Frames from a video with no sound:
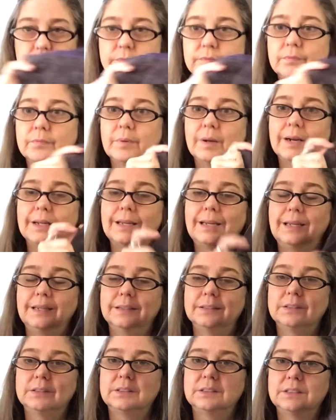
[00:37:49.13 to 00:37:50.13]
I can't
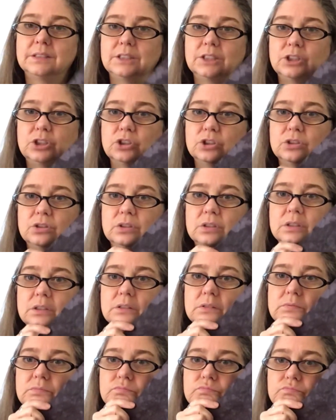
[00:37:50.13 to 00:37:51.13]
stitch on
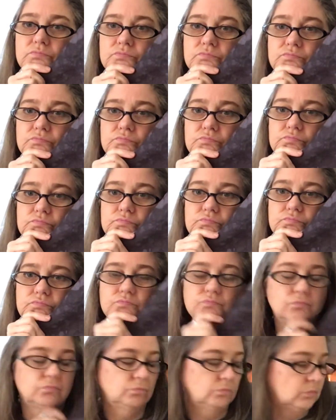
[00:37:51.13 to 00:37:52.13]

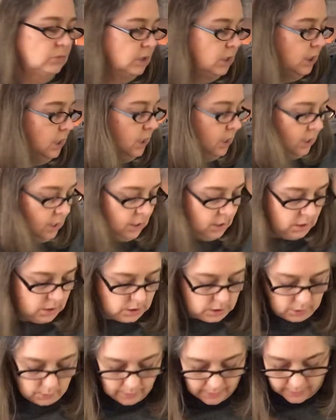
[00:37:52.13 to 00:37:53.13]
it.
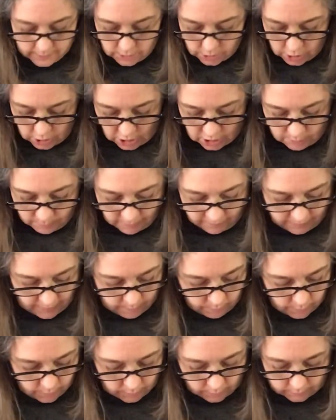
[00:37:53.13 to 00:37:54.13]
So I had to change my
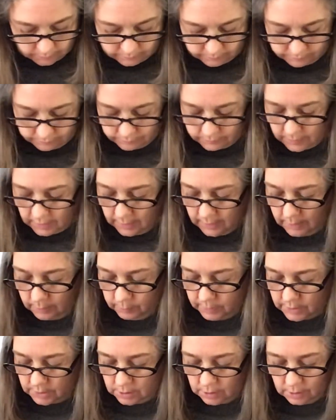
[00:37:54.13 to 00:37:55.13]
fabric and I
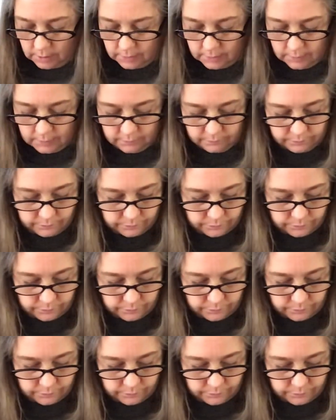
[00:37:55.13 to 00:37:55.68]
restarted it.